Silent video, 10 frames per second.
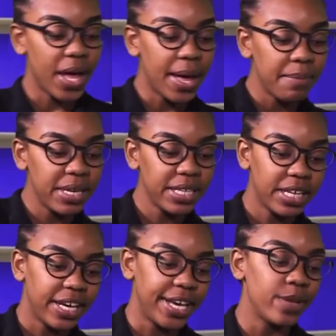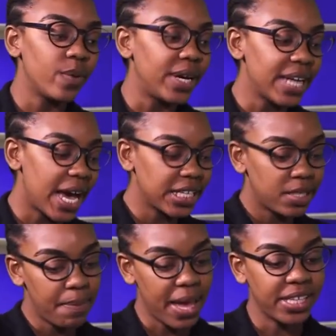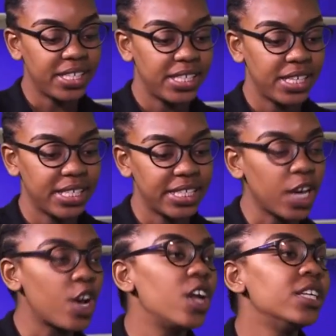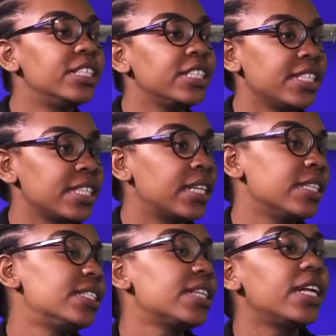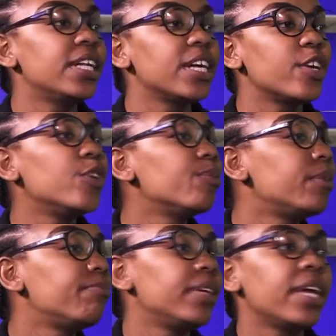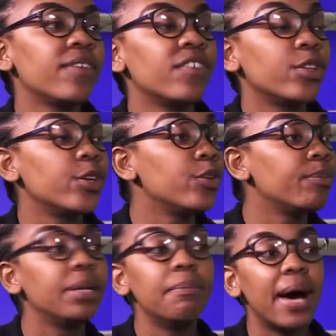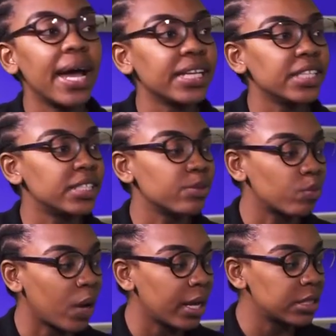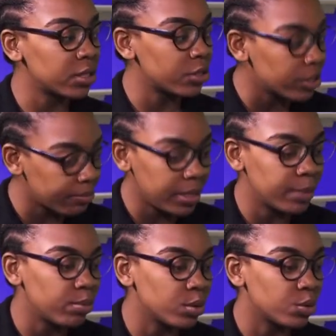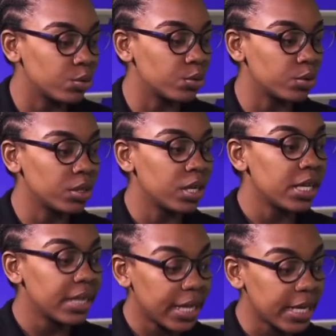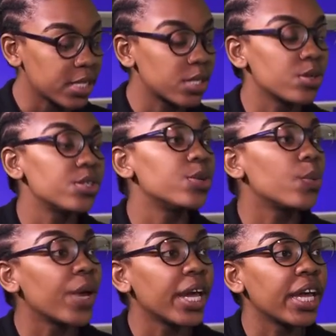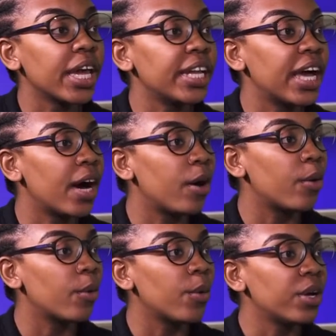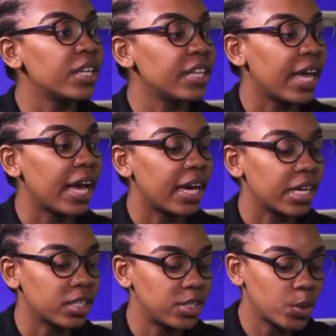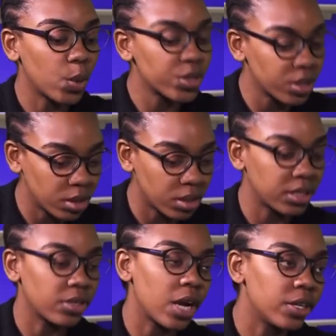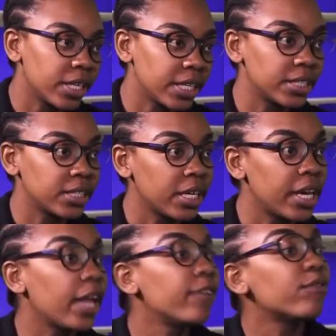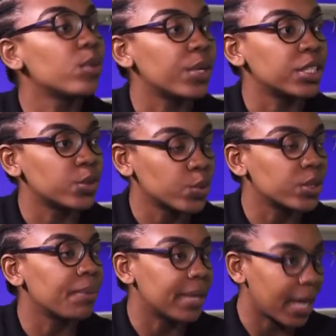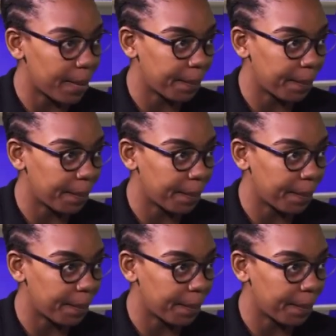I mean, in one aspect, psychology is understanding human behavior, the human mind, why certain people do things a certain way, and how their social surroundings influence who they become.